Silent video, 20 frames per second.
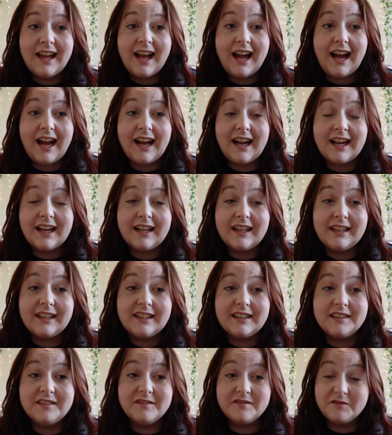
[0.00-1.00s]

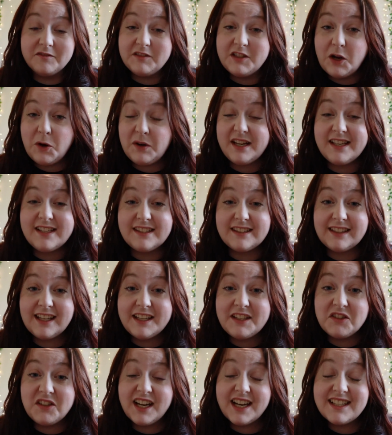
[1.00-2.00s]
I noticed
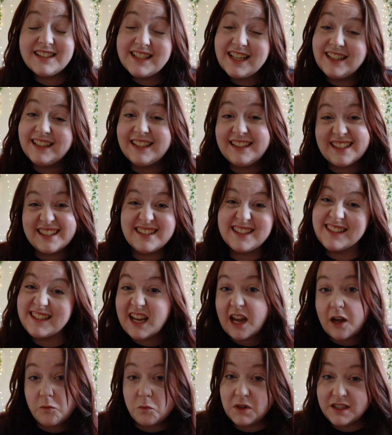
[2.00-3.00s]
that you guys kind of like the sit
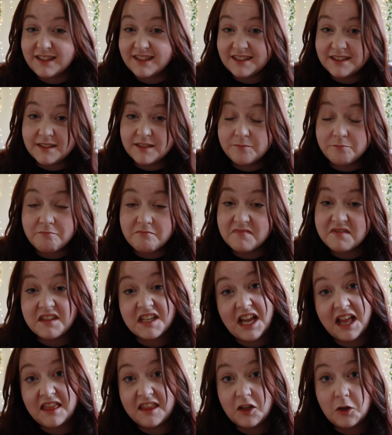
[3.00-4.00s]
down ones
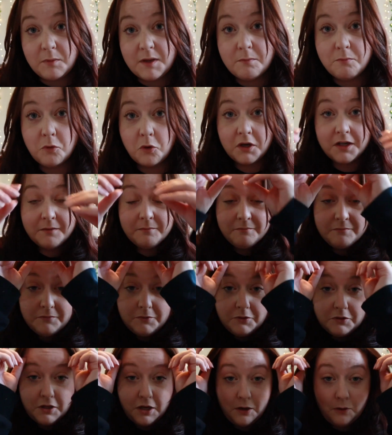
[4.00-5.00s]
a little bit more,
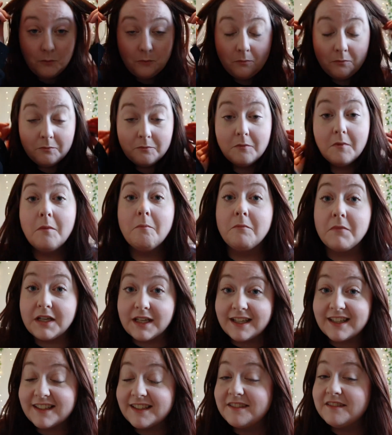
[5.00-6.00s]
so I'm
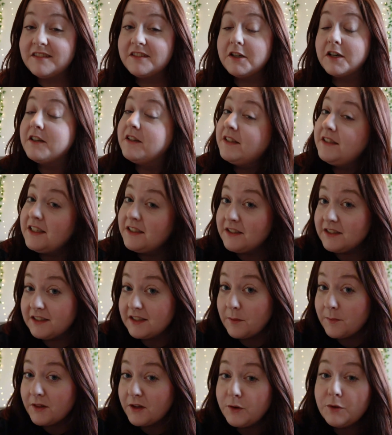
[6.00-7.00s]
gonna start to stick to
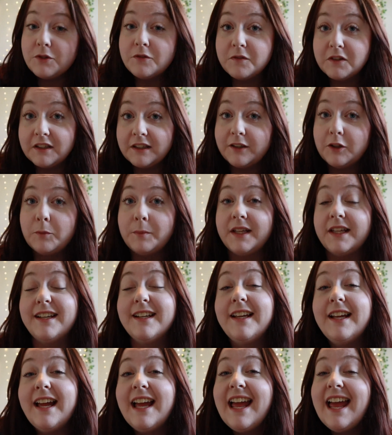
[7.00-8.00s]
some of those for a little bit.
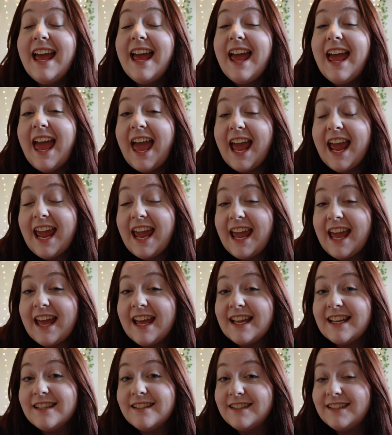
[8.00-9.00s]

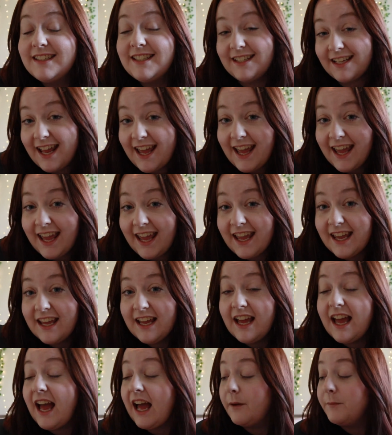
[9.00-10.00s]
And today
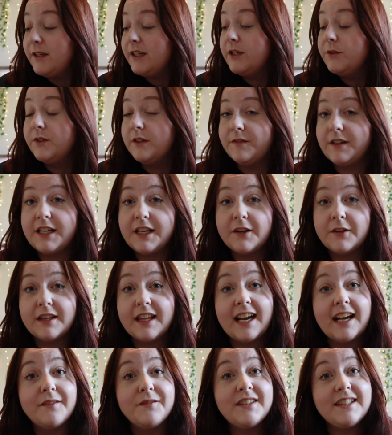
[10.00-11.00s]
I'm gonna do a video
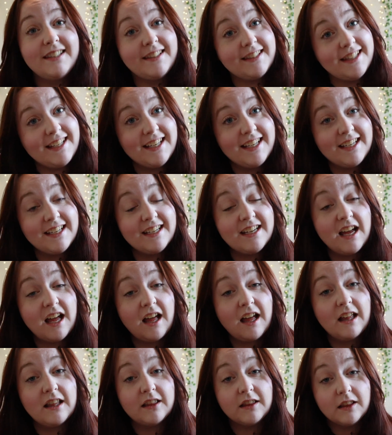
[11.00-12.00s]
that I've seen
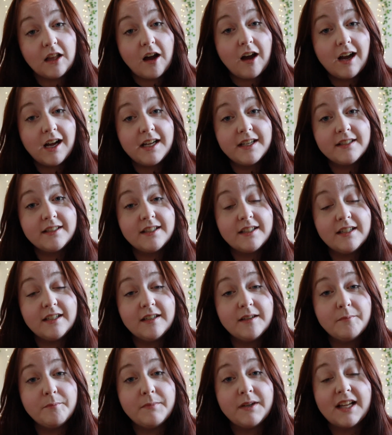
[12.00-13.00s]
a lot
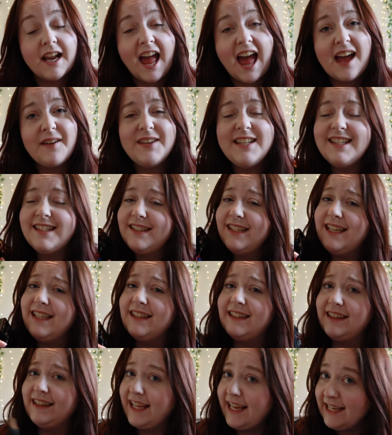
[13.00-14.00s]
but haven't
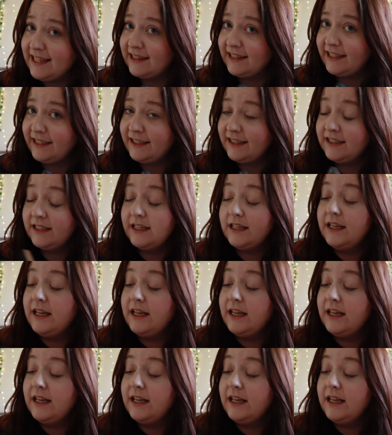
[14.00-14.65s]
seen lately,